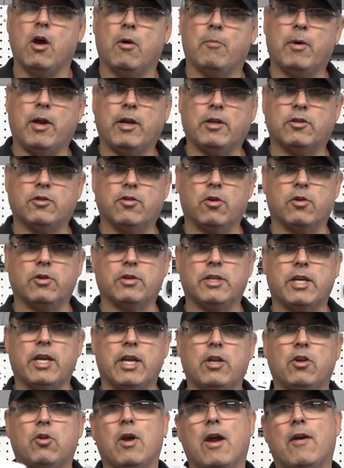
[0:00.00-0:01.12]
Page
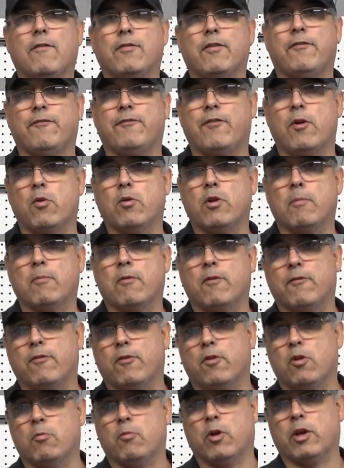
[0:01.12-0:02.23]
13, you have the phone number
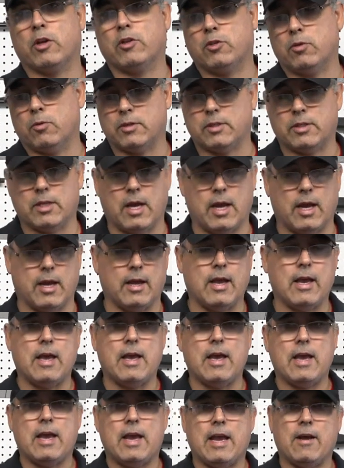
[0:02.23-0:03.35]
for Umarex USA.
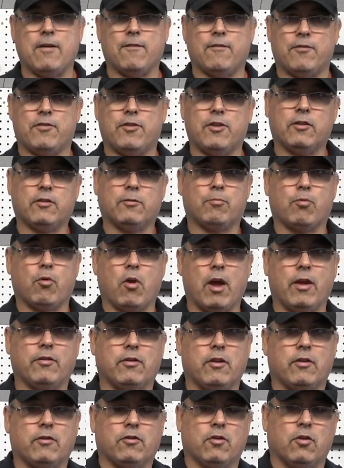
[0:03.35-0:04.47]
If this
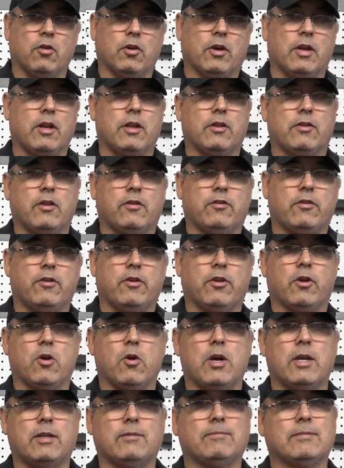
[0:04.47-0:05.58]
process, you're looking at this and you're
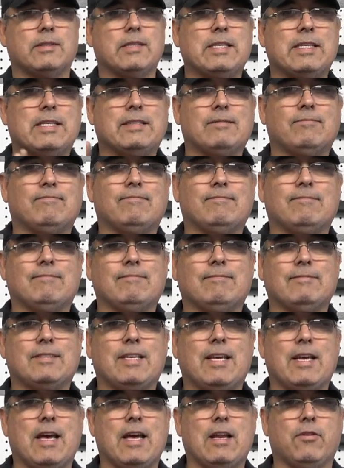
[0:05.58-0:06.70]
going,
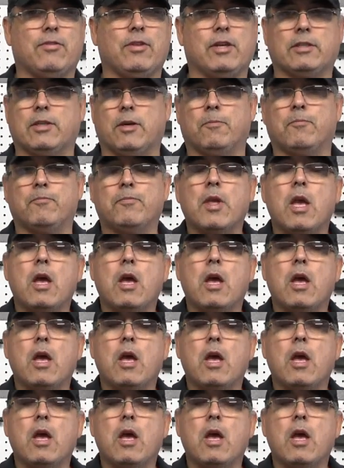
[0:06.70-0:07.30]
nah, I don't think so.